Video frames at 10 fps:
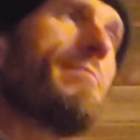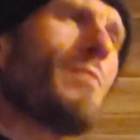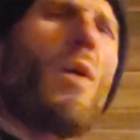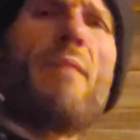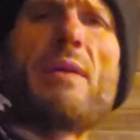
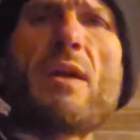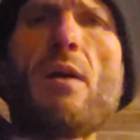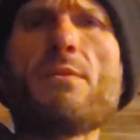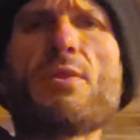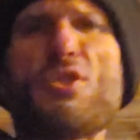who I've been
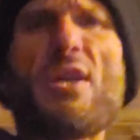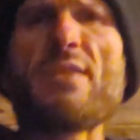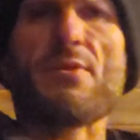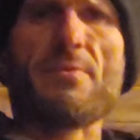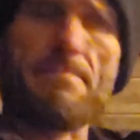calling the
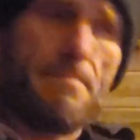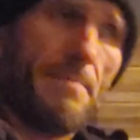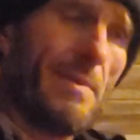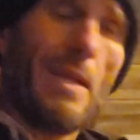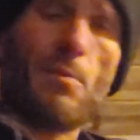Jester,
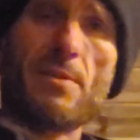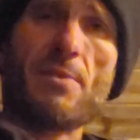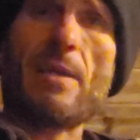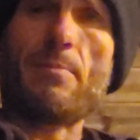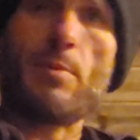I thought it was a
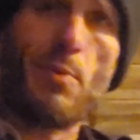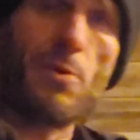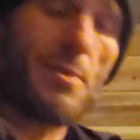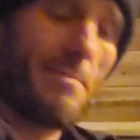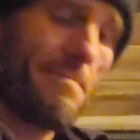separate
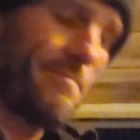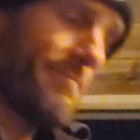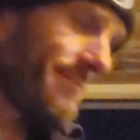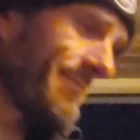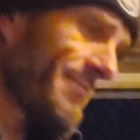person.
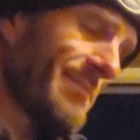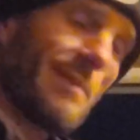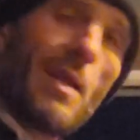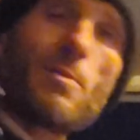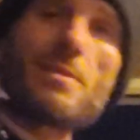
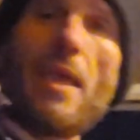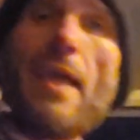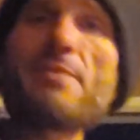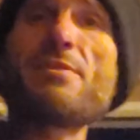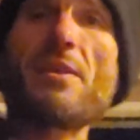Thought it was the
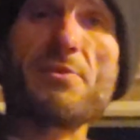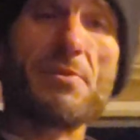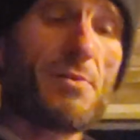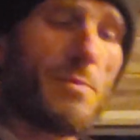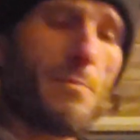
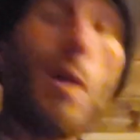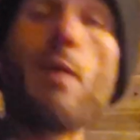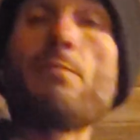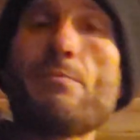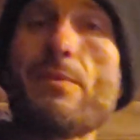ancestors.
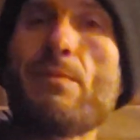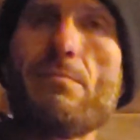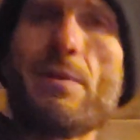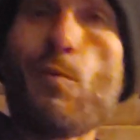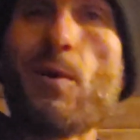Well,
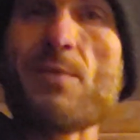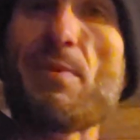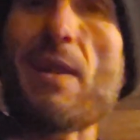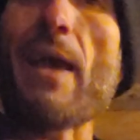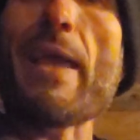it was,
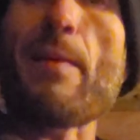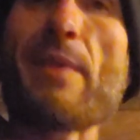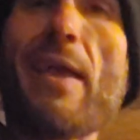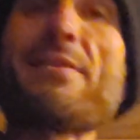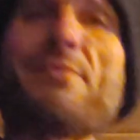but I am
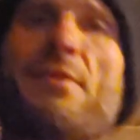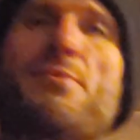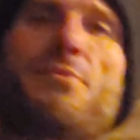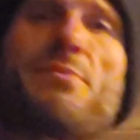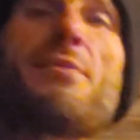the
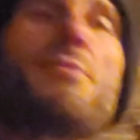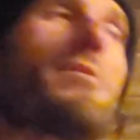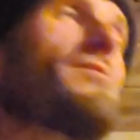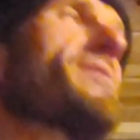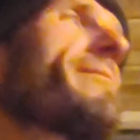ancestors too,
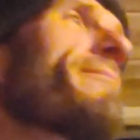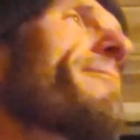you see.